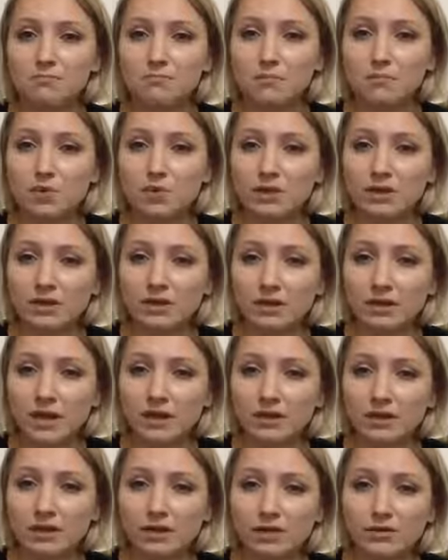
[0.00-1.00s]
more than
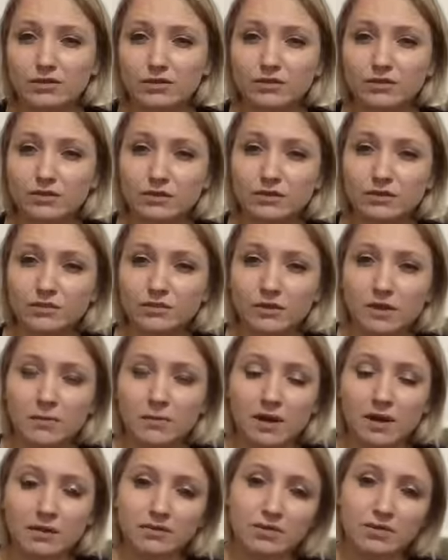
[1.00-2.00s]
likely you'll do it for
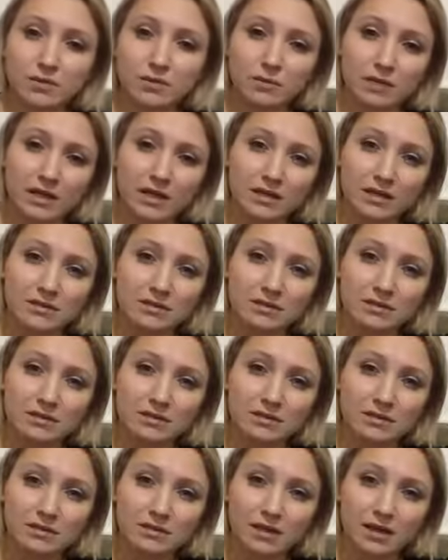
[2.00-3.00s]
about 2 weeks,
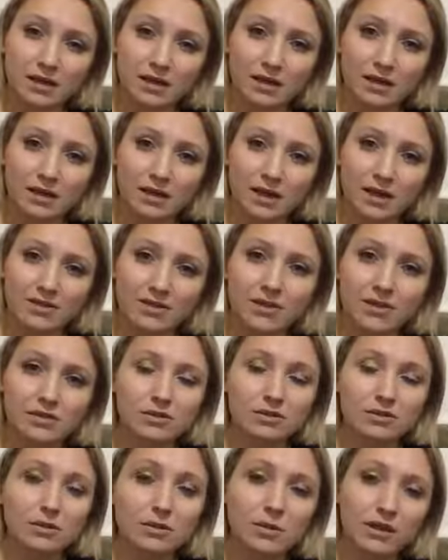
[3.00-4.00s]
and then
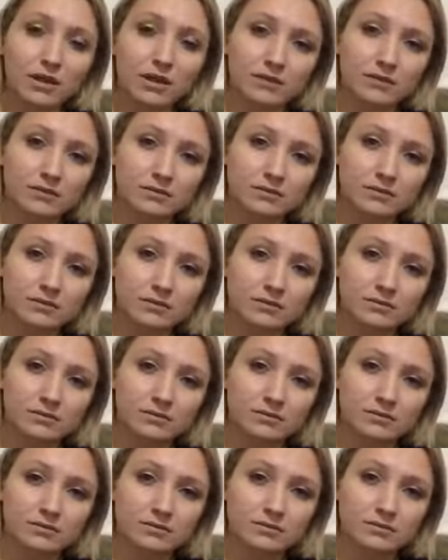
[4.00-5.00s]
you'll quit.
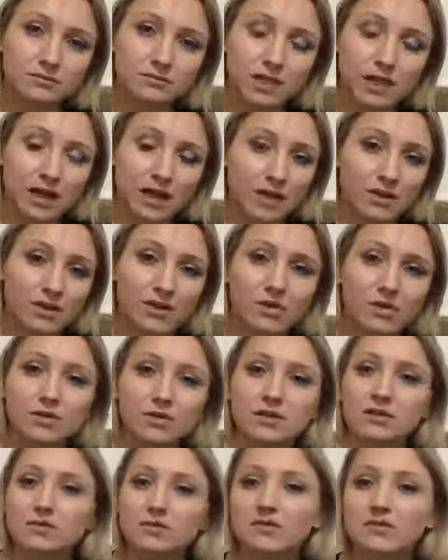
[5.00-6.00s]
And I know
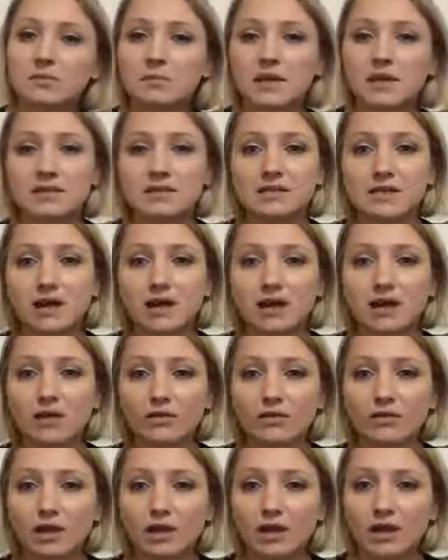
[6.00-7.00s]
this from
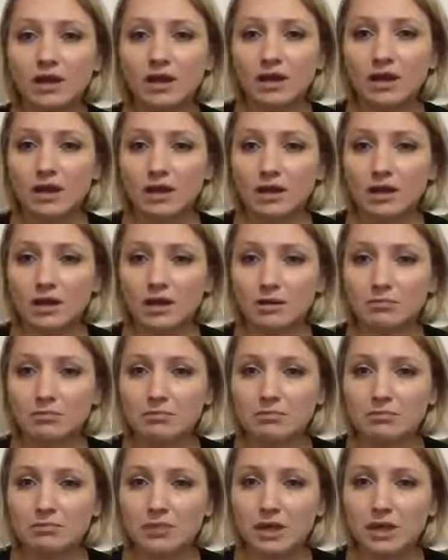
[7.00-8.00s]
myself.
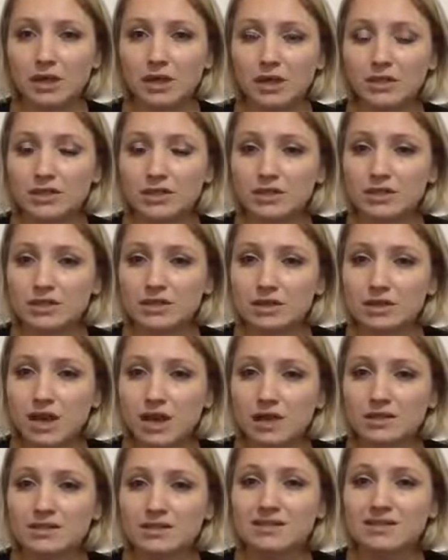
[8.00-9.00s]
It's just
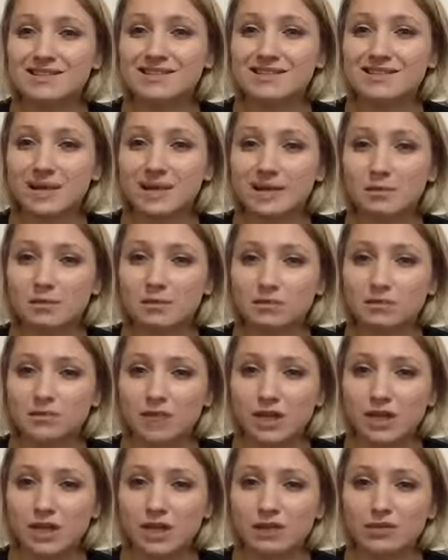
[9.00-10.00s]
not a sustainable
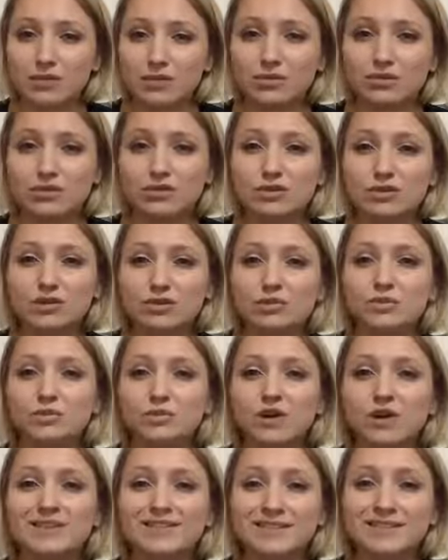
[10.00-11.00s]
change. So do you
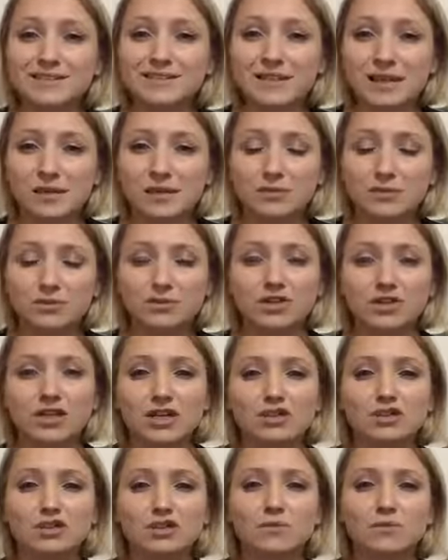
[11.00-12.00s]
want sustainable
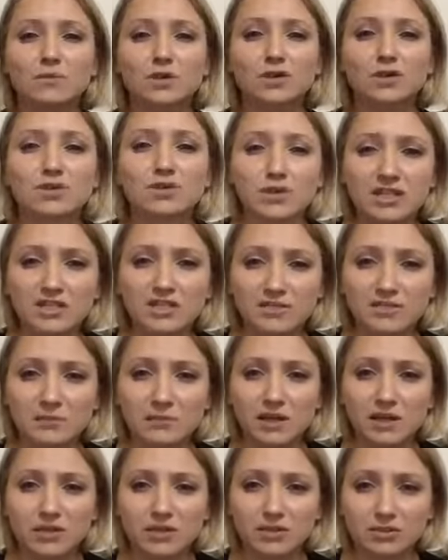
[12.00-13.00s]
change? Do you want
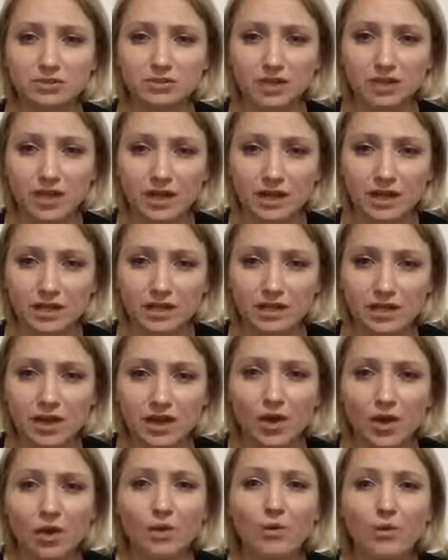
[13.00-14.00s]
transformational change?
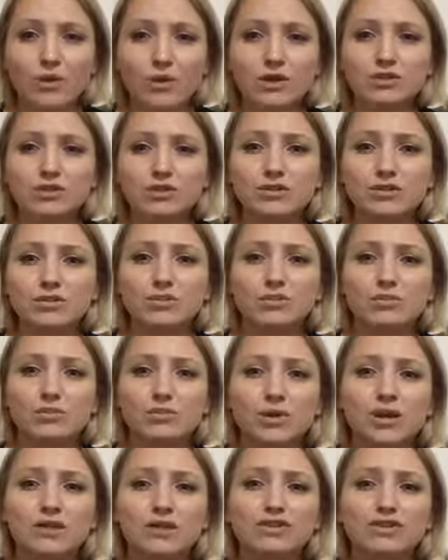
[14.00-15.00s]
Or do you
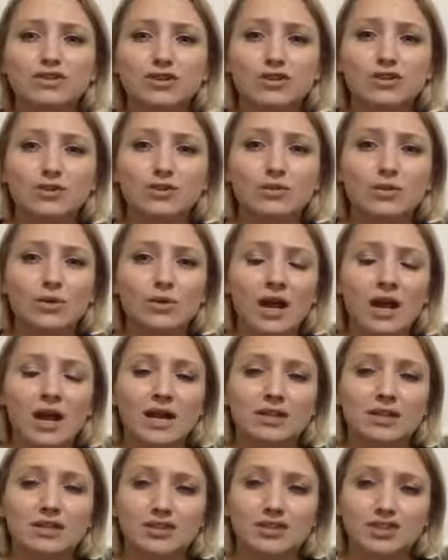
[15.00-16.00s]
want to
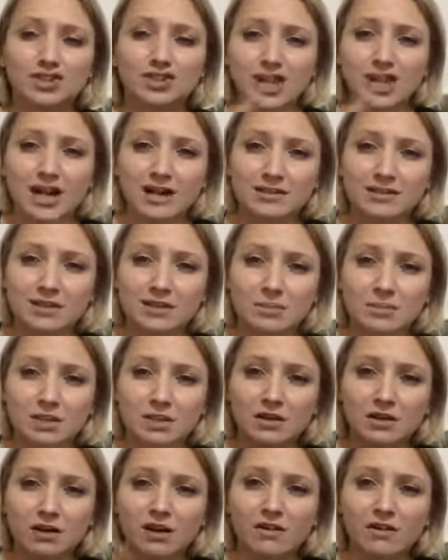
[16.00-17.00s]
check
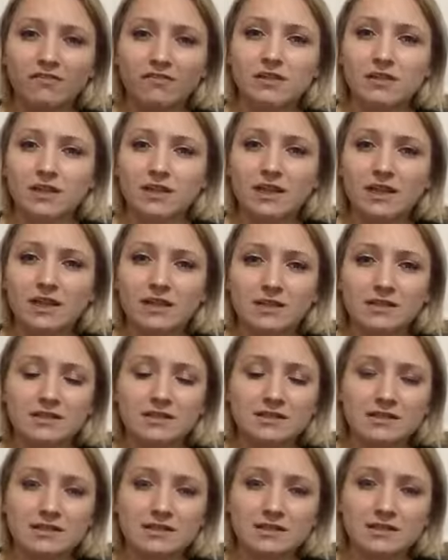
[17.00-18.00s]
something off your
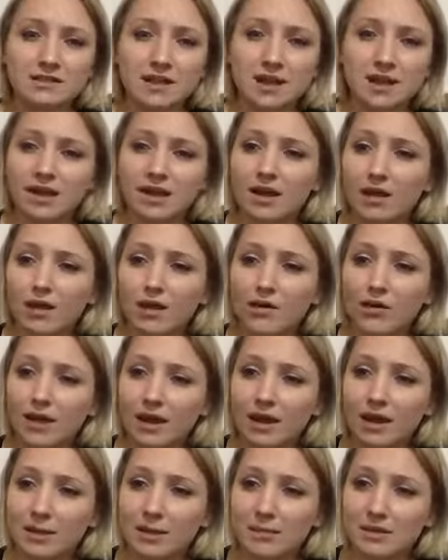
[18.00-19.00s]
list and say,
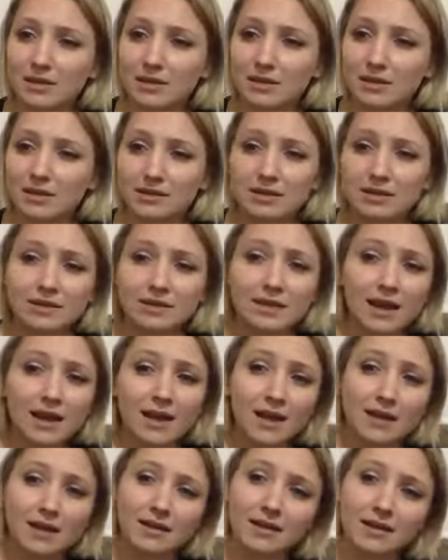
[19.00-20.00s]
okay, been there, done
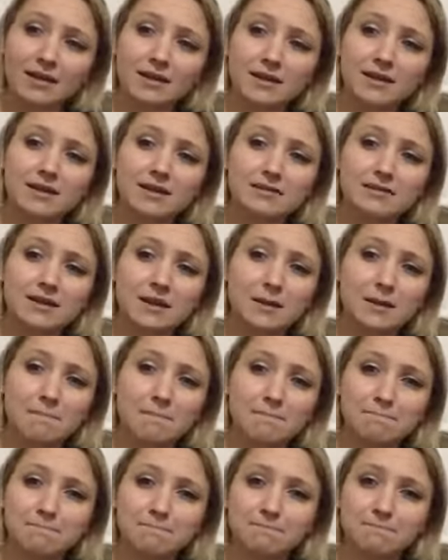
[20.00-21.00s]
that, and
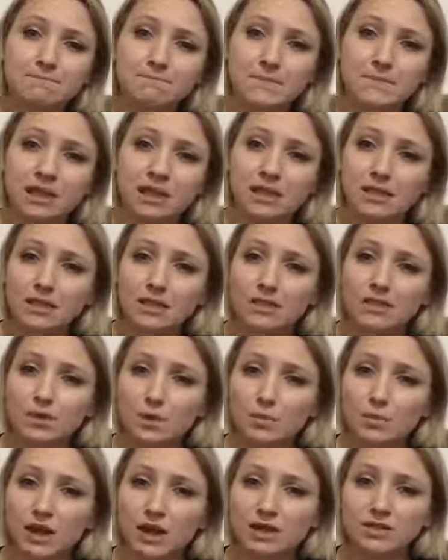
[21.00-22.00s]
let's
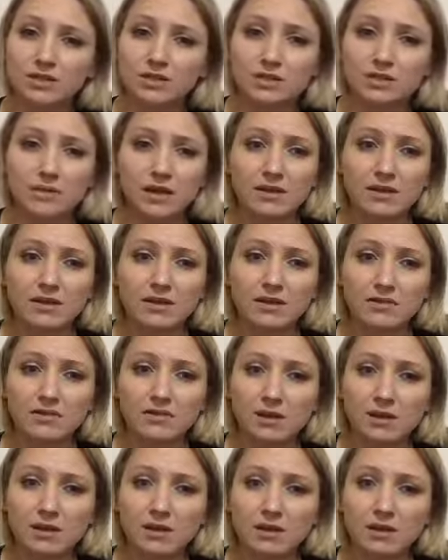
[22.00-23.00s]
go back to the way
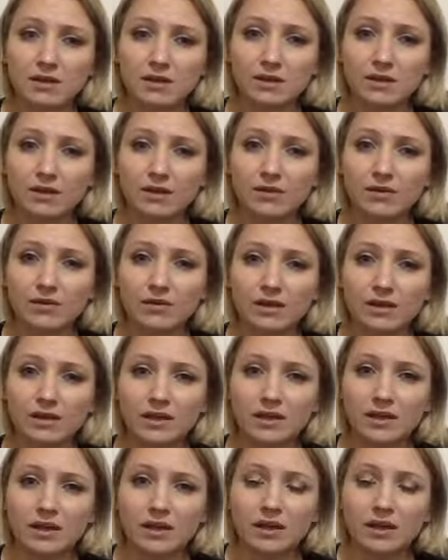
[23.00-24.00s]
things were,
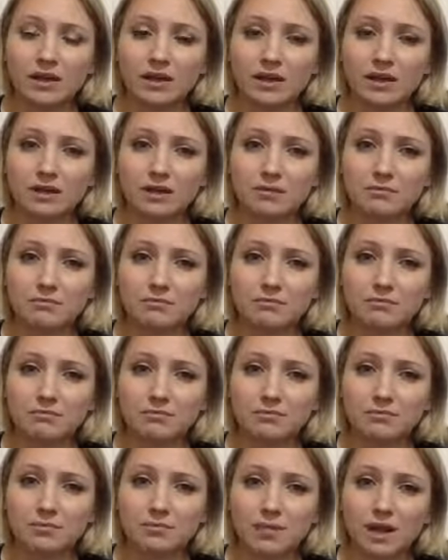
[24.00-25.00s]
And
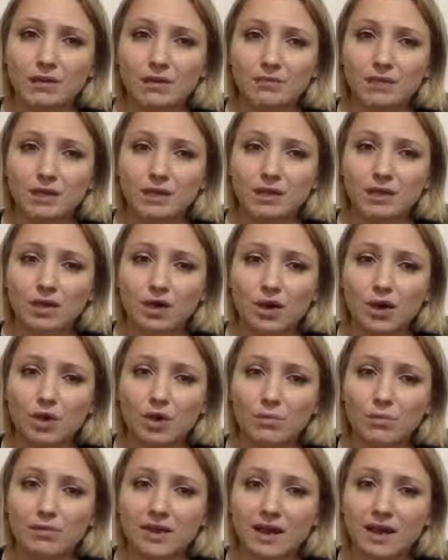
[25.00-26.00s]
I really
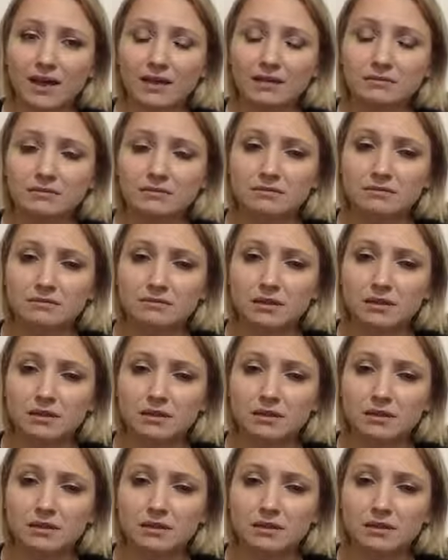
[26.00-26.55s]
hope that